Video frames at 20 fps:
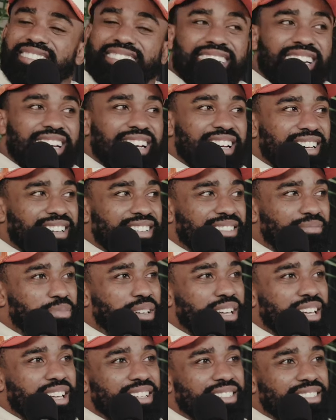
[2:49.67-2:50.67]
Yeah, but
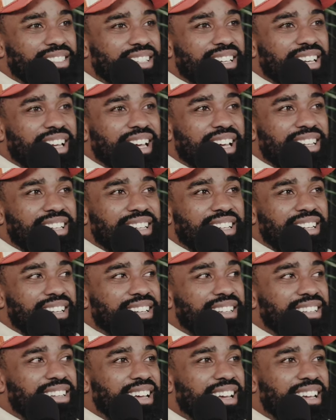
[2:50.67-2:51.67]
it, it, at the end
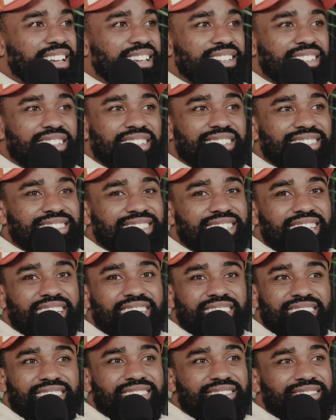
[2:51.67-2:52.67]
of the day, it's
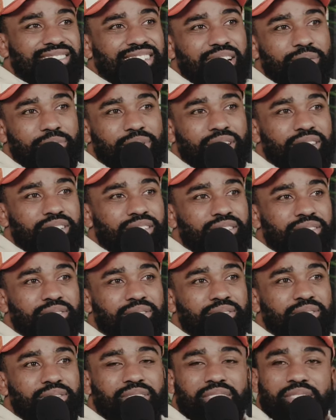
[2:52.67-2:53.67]
like I mean,
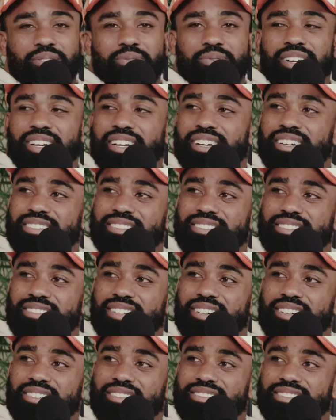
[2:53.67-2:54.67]
wh- what else? You
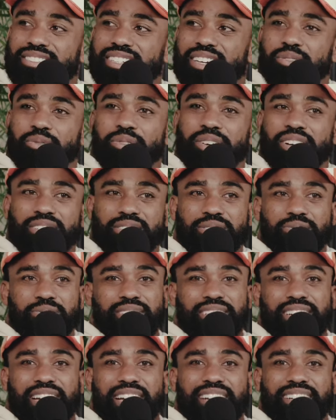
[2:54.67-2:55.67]
know, yeah. like what else
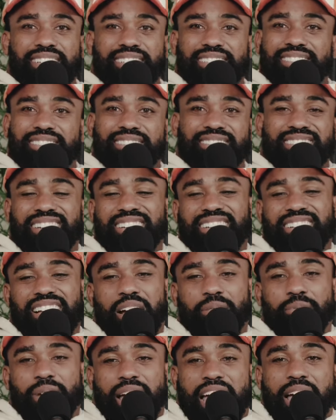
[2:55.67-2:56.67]
we gotta?
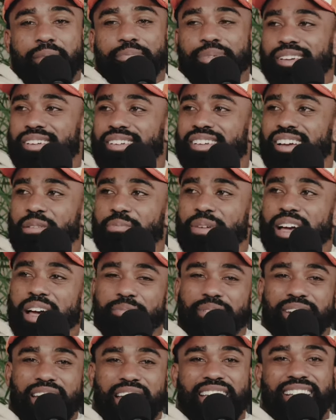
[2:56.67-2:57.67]
I'm happy. I'm yeah,
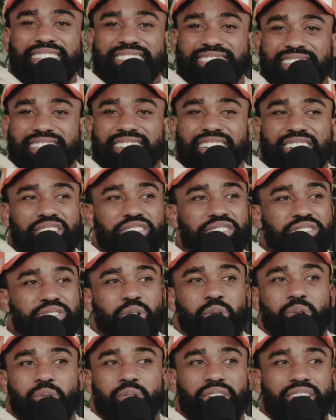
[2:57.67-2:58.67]
happy that true. he's in there. He's
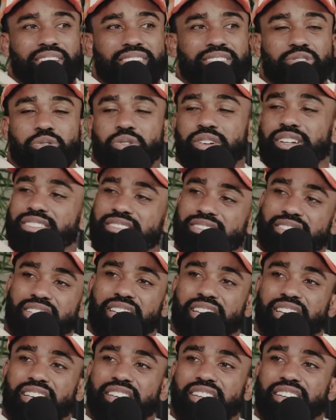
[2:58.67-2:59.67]
scoring. He's no, doing his
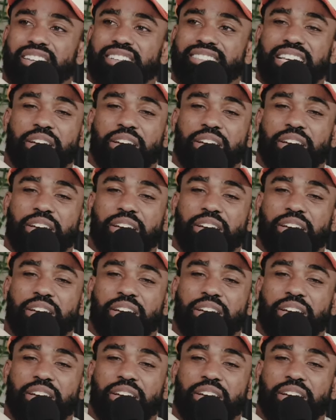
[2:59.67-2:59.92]
thing and he's